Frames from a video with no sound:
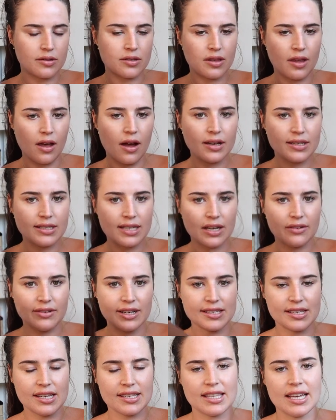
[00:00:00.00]
So the idea
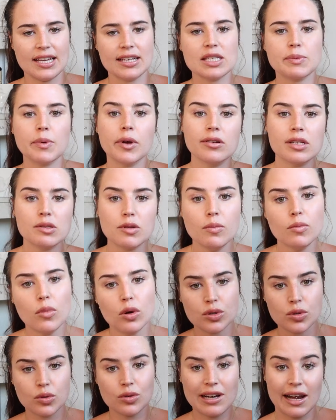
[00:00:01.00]
is that it's supposed to be
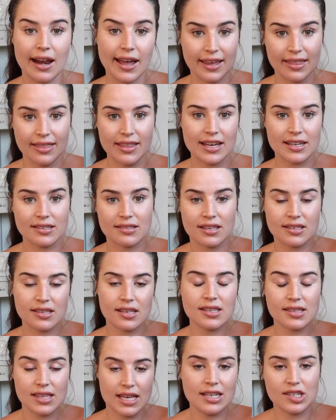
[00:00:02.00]
modeled like this. This
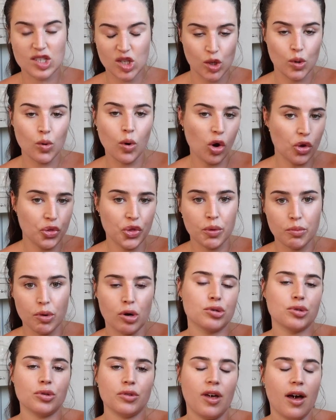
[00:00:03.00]
is the suit on the
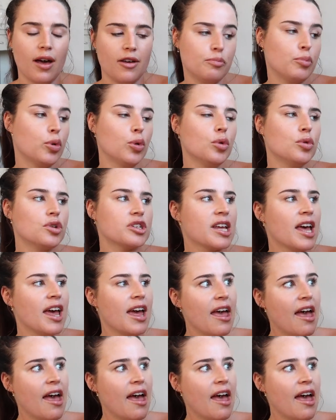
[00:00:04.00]
model that I bought.